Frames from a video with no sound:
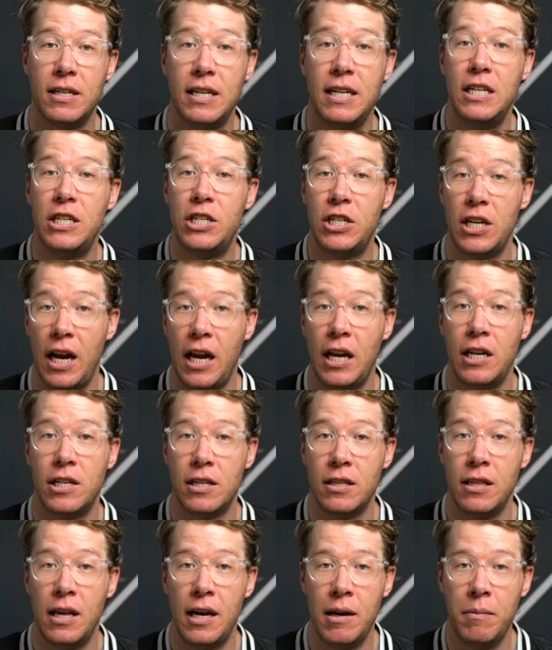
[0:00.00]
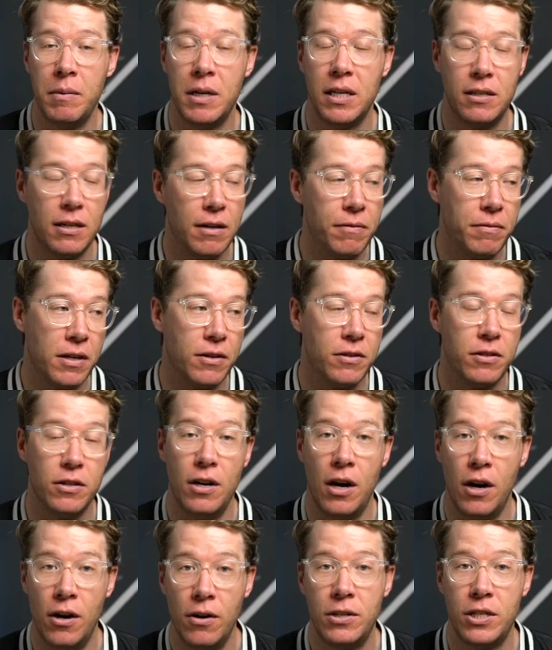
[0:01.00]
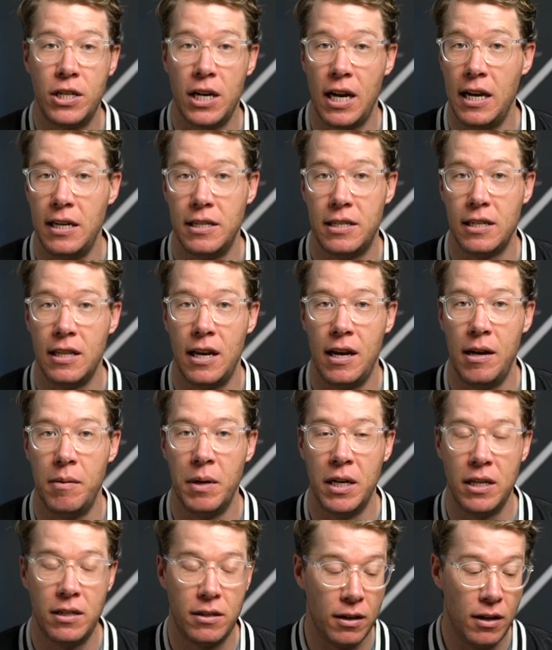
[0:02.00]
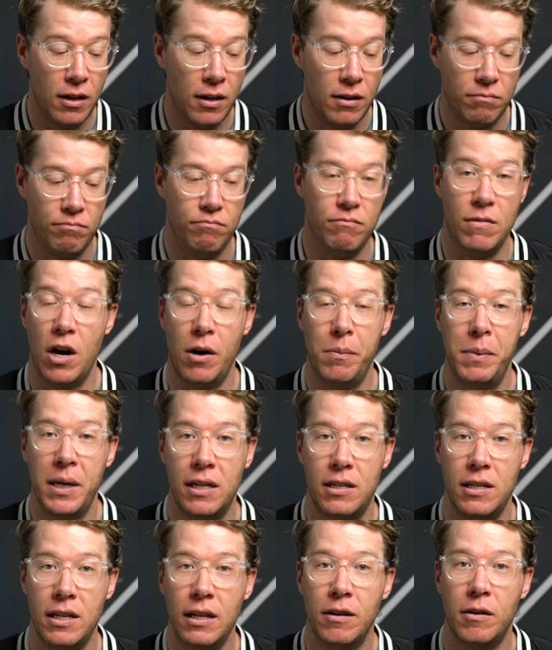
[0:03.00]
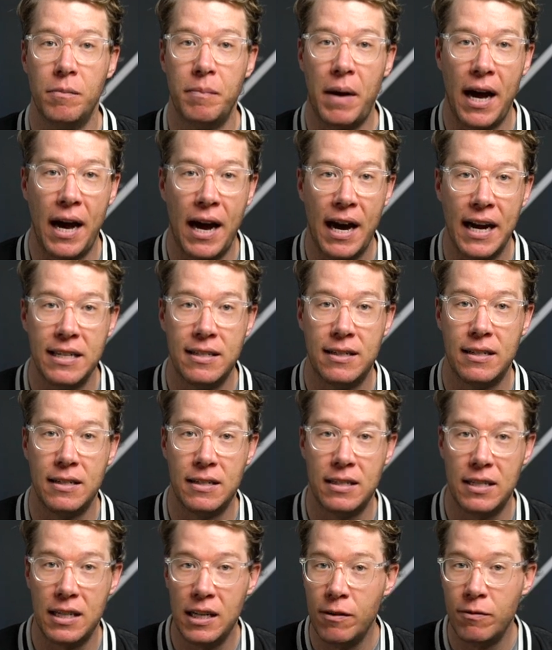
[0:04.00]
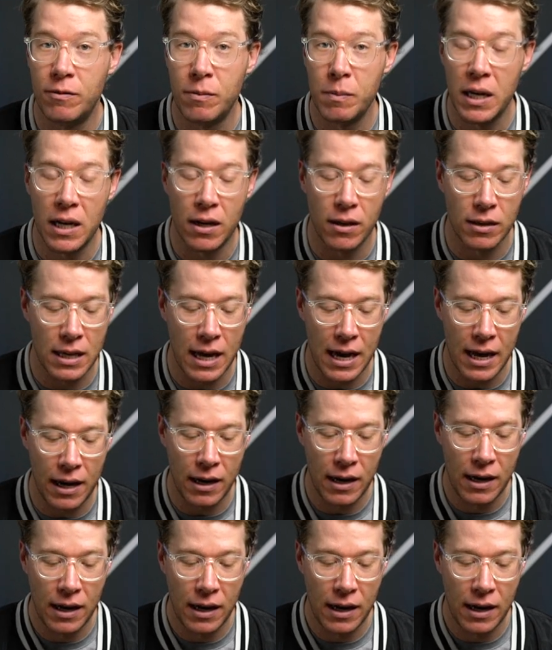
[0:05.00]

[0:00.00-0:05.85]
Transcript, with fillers: any change in the image. If there's no change in the image, no big deal. My eyes deceived me on that.